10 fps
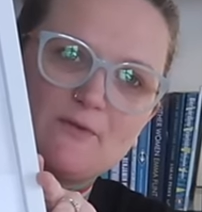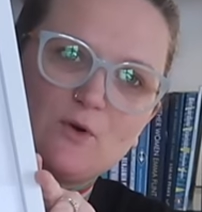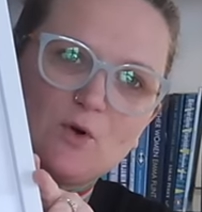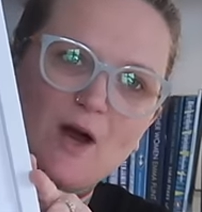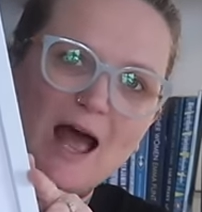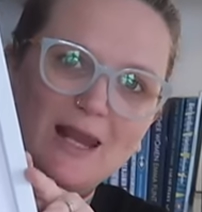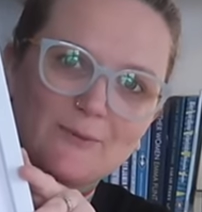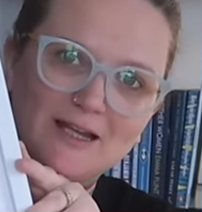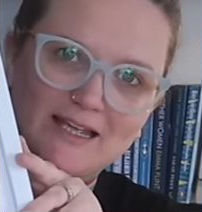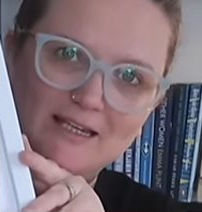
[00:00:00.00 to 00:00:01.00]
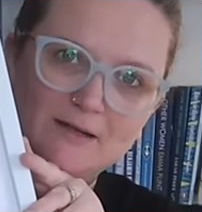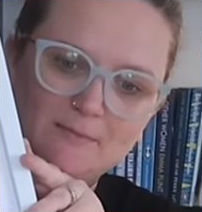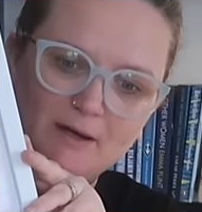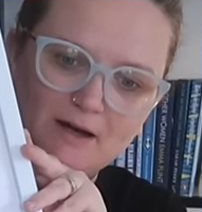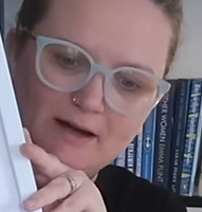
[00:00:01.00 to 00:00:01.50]
for Halloween
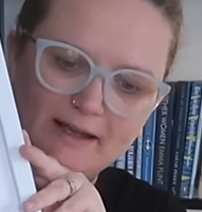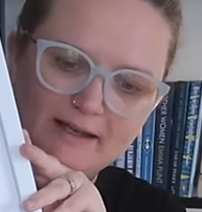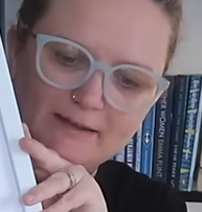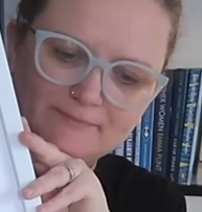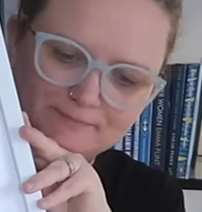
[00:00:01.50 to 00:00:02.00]
by